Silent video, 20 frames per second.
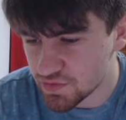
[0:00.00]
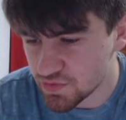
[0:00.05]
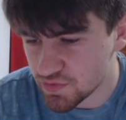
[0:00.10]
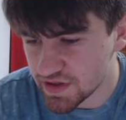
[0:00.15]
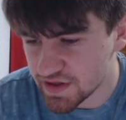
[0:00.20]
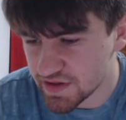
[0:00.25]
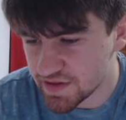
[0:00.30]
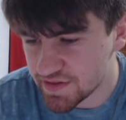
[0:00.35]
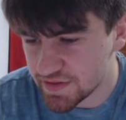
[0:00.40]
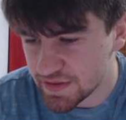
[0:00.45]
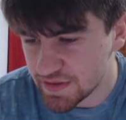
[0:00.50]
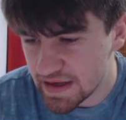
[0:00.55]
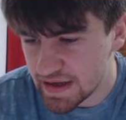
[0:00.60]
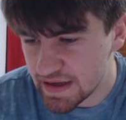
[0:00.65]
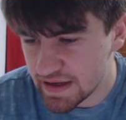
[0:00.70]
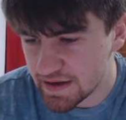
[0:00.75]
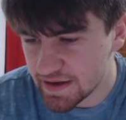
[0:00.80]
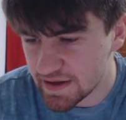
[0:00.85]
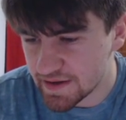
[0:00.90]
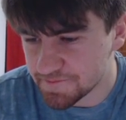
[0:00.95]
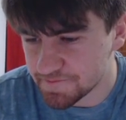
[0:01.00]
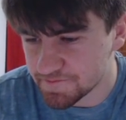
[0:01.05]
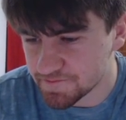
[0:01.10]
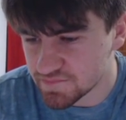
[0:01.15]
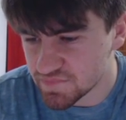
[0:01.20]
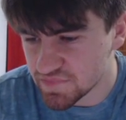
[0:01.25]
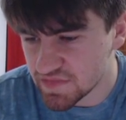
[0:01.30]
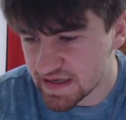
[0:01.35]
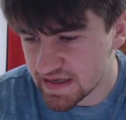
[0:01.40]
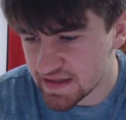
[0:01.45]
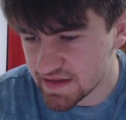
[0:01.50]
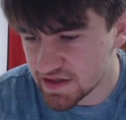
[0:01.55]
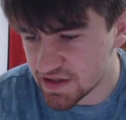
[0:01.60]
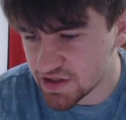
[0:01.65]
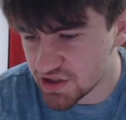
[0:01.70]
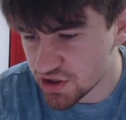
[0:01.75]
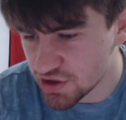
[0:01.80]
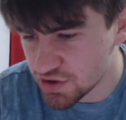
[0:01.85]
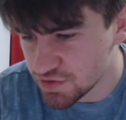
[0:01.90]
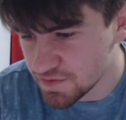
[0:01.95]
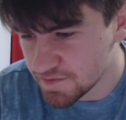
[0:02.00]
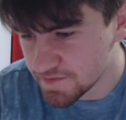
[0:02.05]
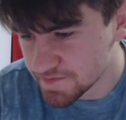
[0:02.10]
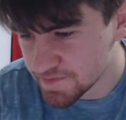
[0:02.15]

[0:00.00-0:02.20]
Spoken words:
with Elliott Yeo.